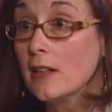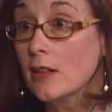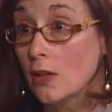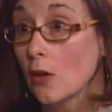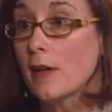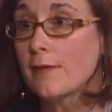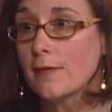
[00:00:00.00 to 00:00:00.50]

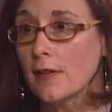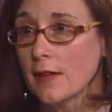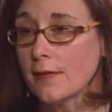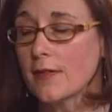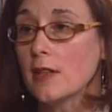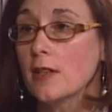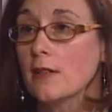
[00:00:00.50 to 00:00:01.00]
You know, if, okay.
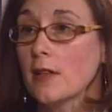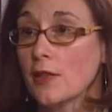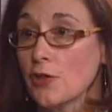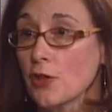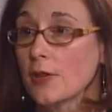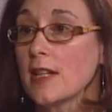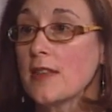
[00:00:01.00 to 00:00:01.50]
if the
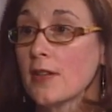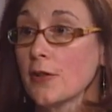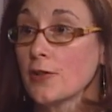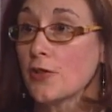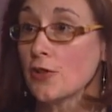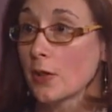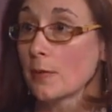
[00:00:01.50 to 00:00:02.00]
attorney there
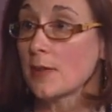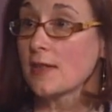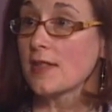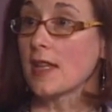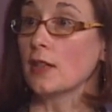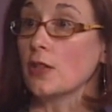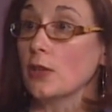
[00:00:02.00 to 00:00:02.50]

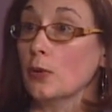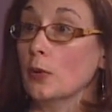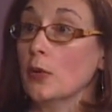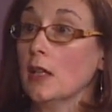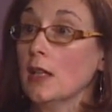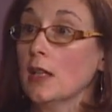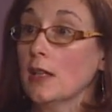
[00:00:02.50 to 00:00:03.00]
determines that
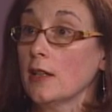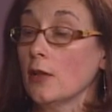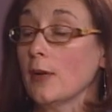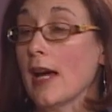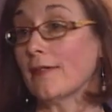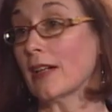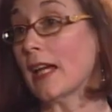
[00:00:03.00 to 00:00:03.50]
you
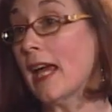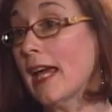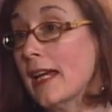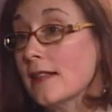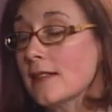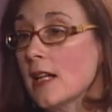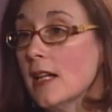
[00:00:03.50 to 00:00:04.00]
you have a
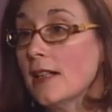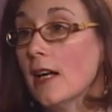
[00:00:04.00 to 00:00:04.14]
case.